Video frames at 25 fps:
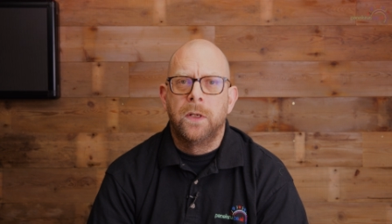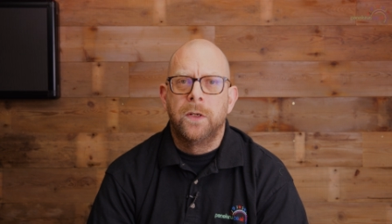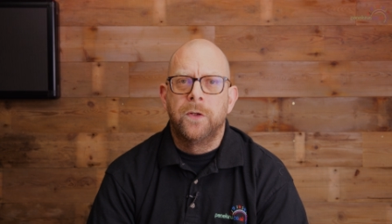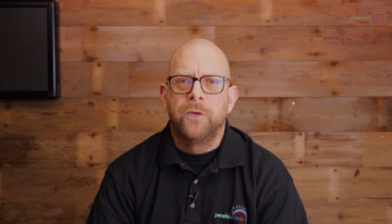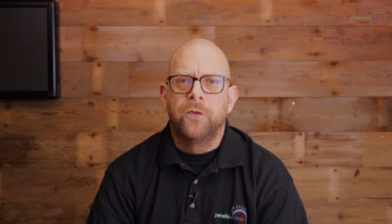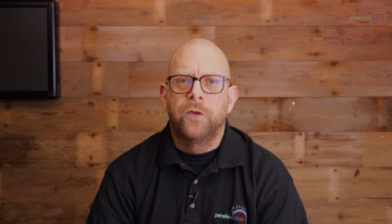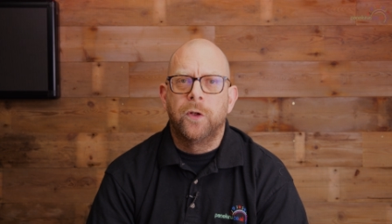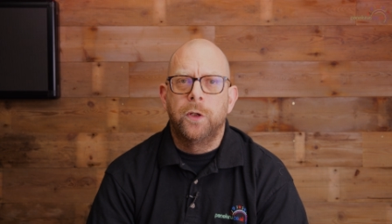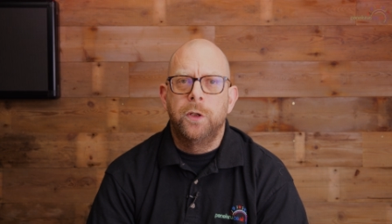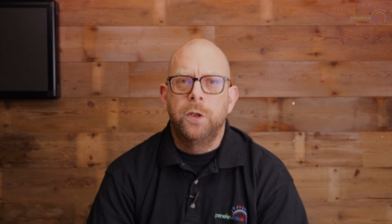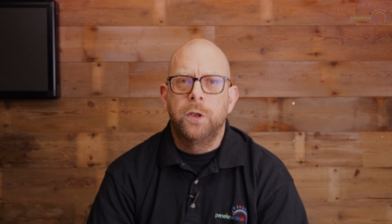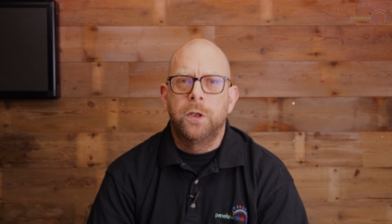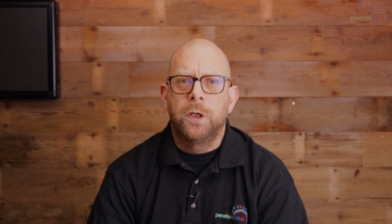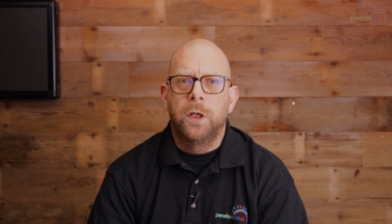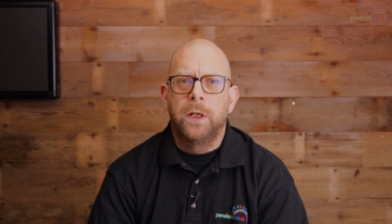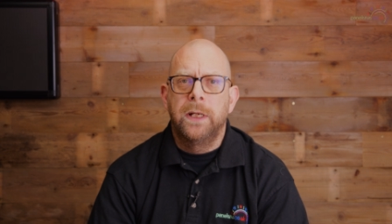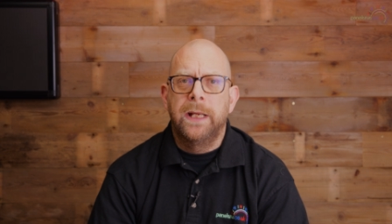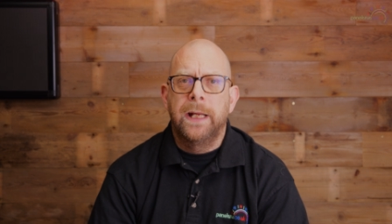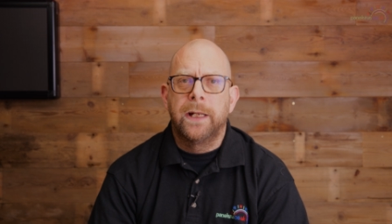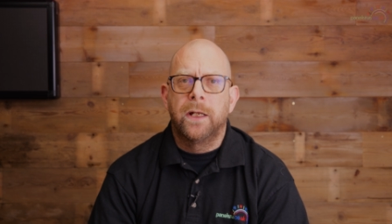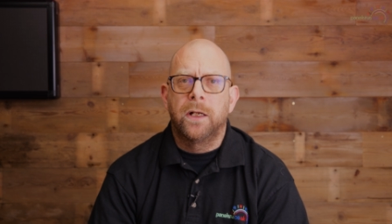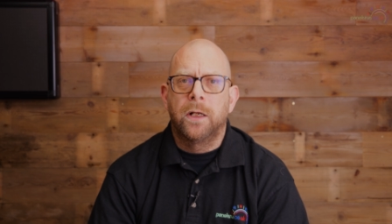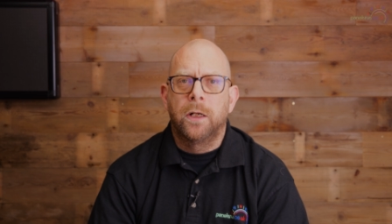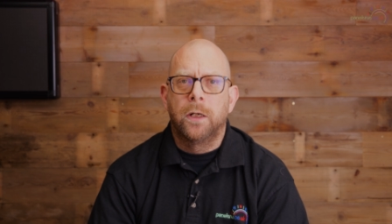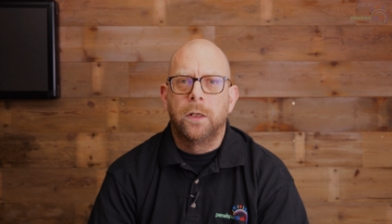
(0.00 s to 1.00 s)
So you can
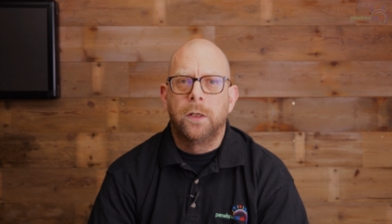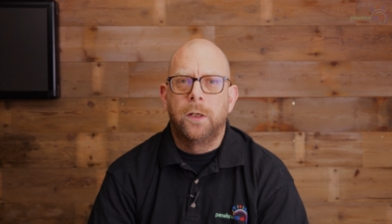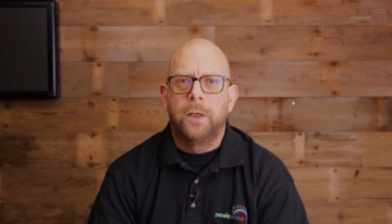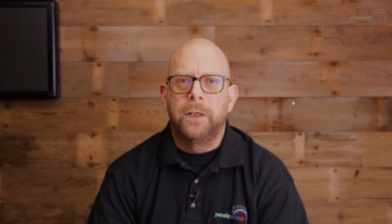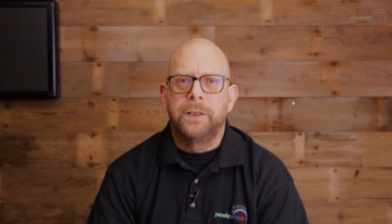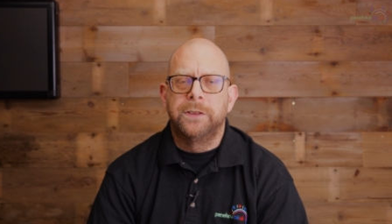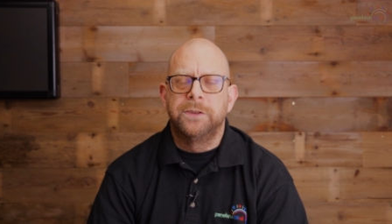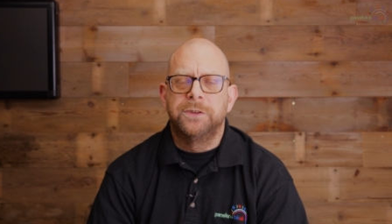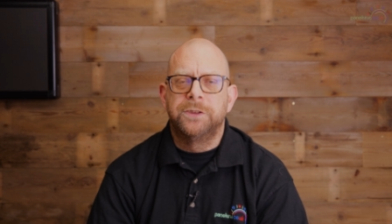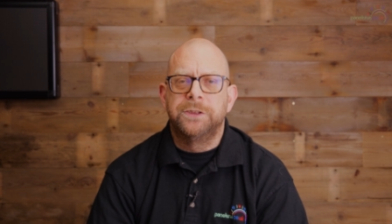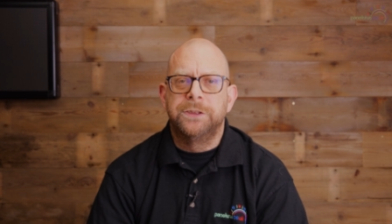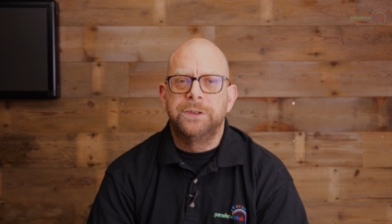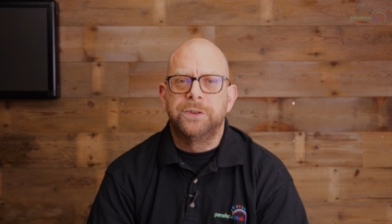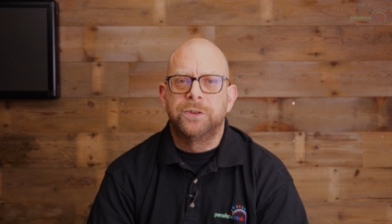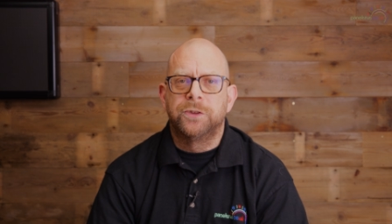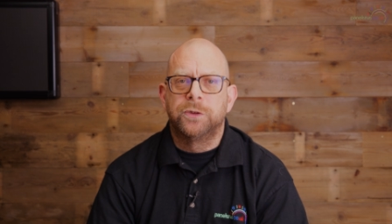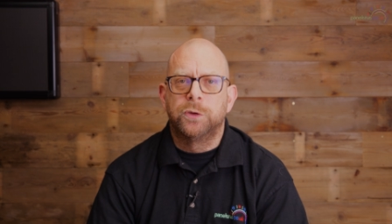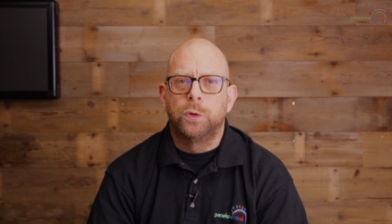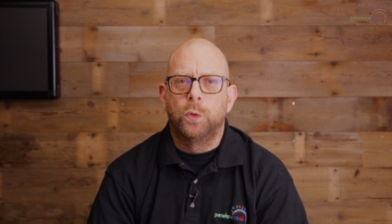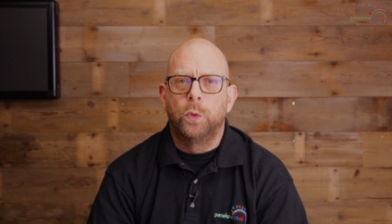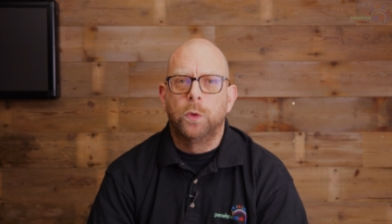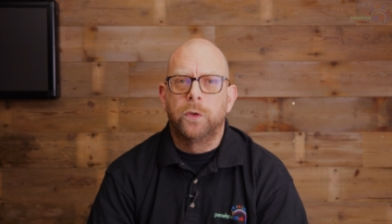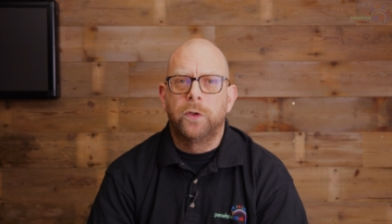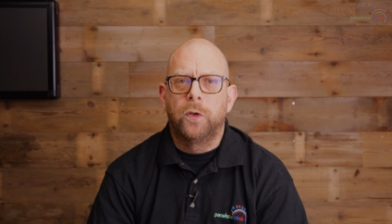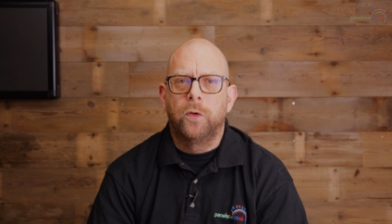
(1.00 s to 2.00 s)
get a client
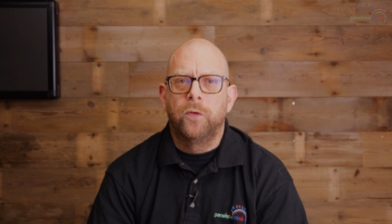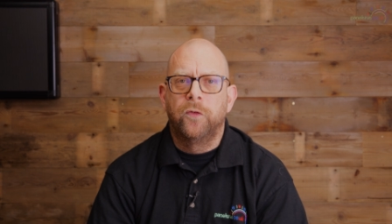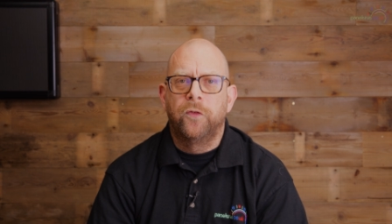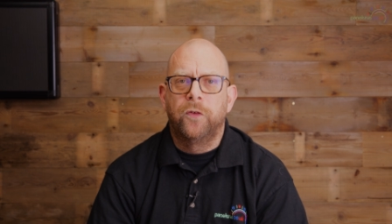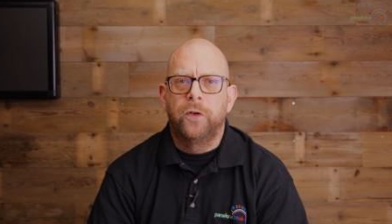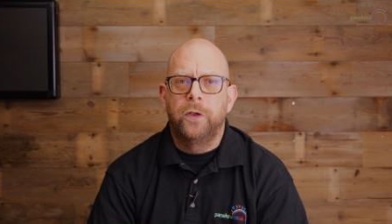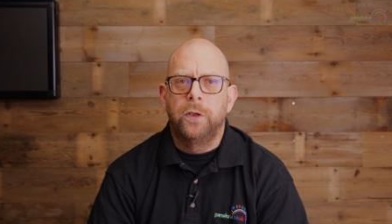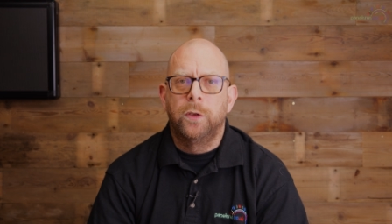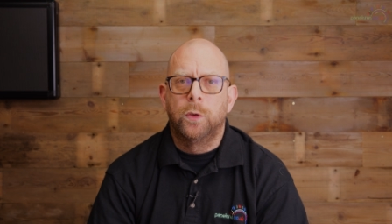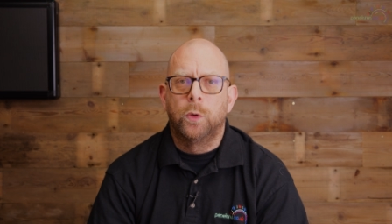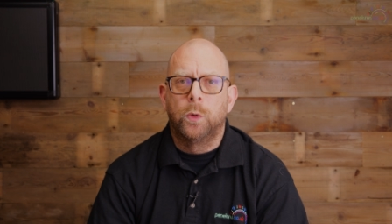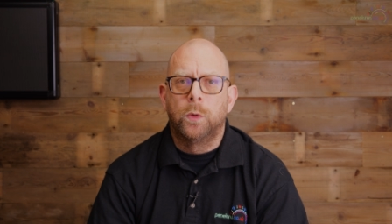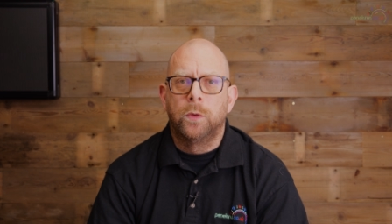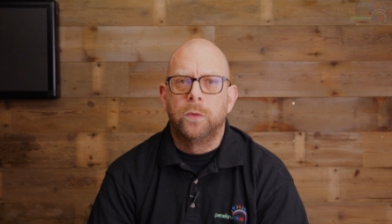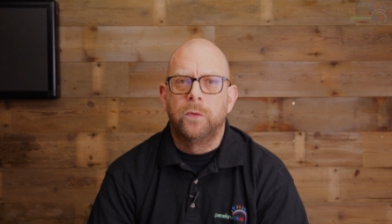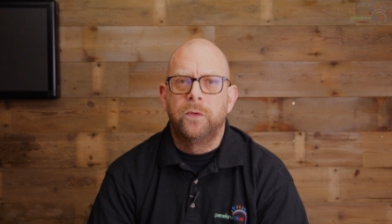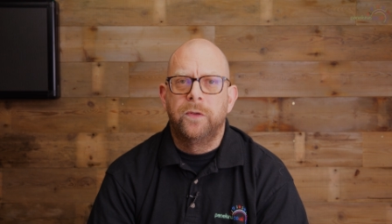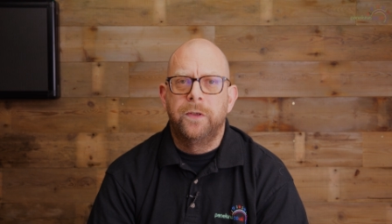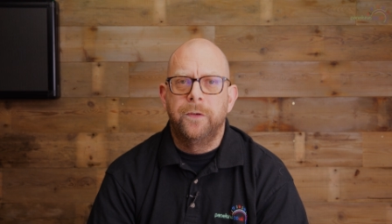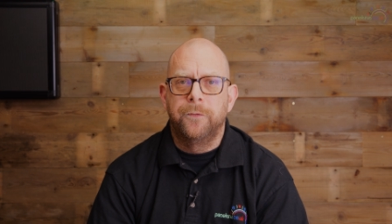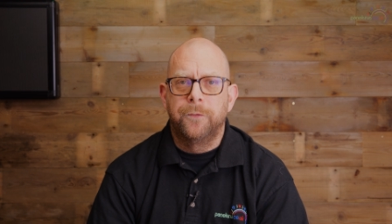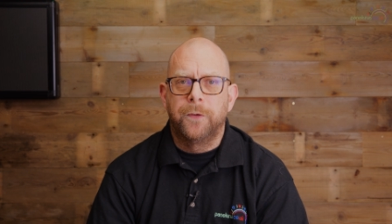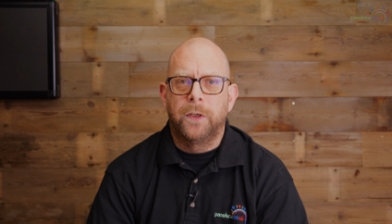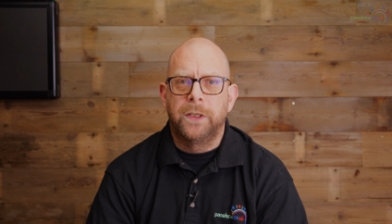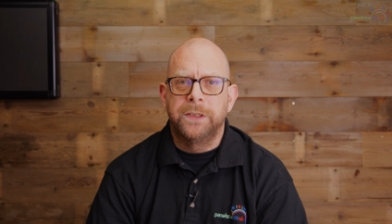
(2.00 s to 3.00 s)
installed onto your
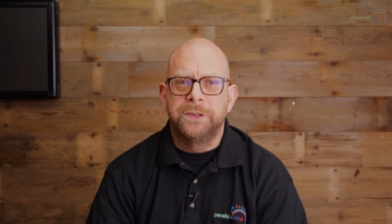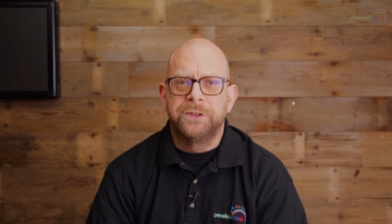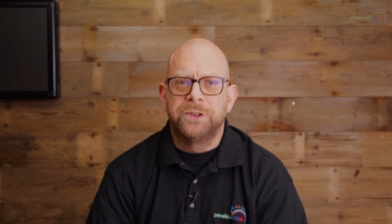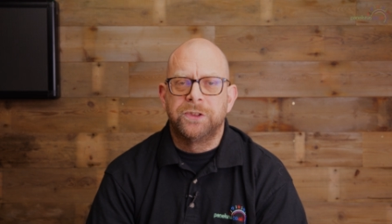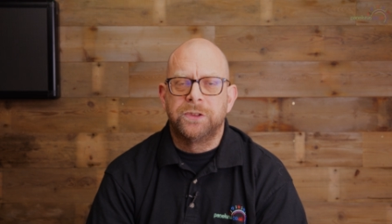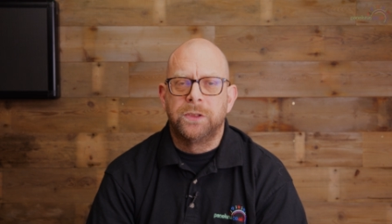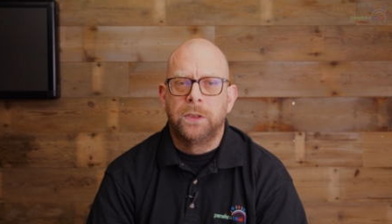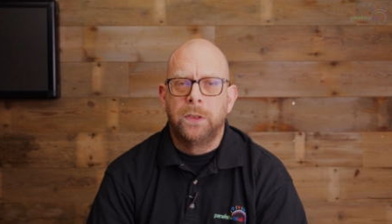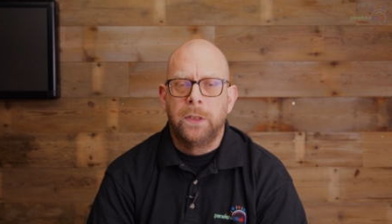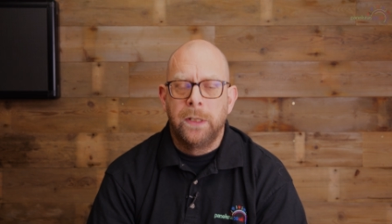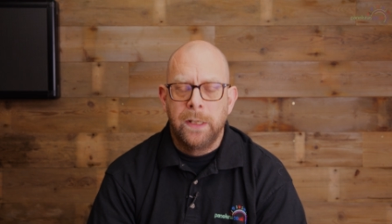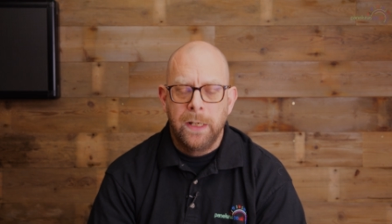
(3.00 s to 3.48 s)
device,